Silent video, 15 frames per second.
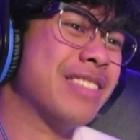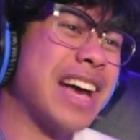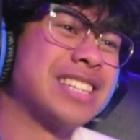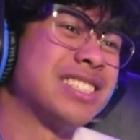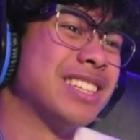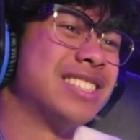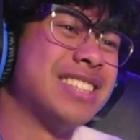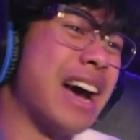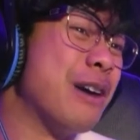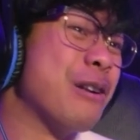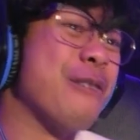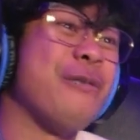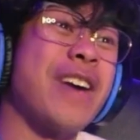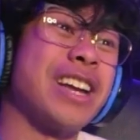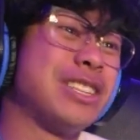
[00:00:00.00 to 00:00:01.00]
That's a sound
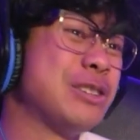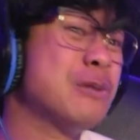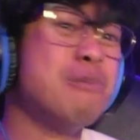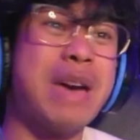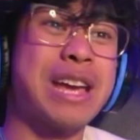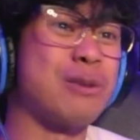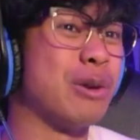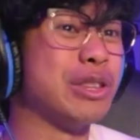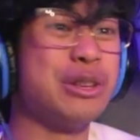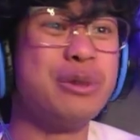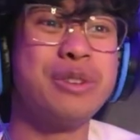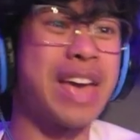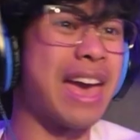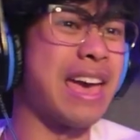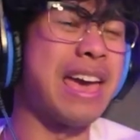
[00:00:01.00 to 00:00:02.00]
effect you make when you get